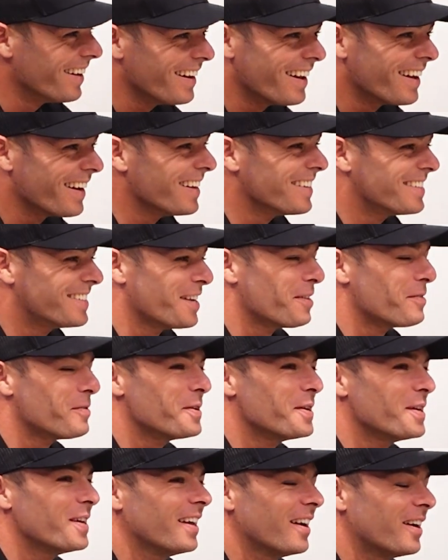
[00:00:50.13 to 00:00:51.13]
Like, it's like
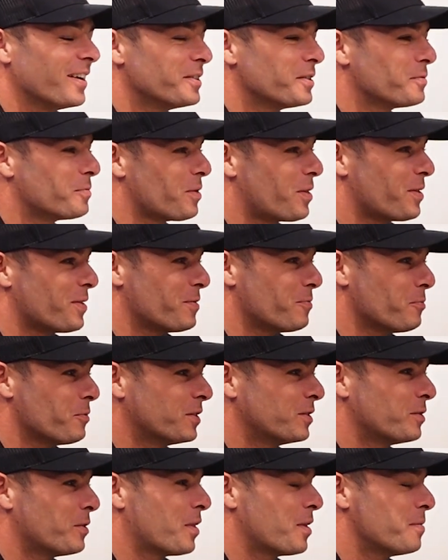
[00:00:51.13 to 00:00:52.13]
I was
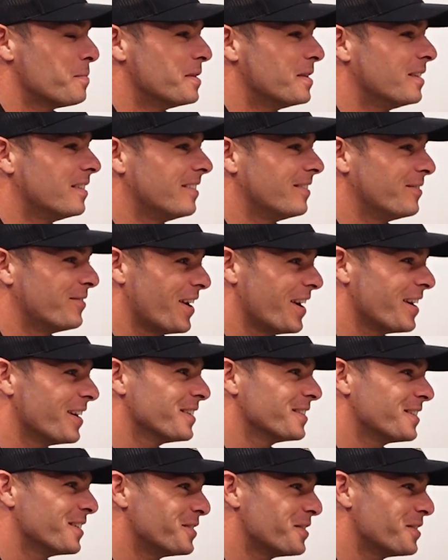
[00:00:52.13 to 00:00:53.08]
with him in Vegas,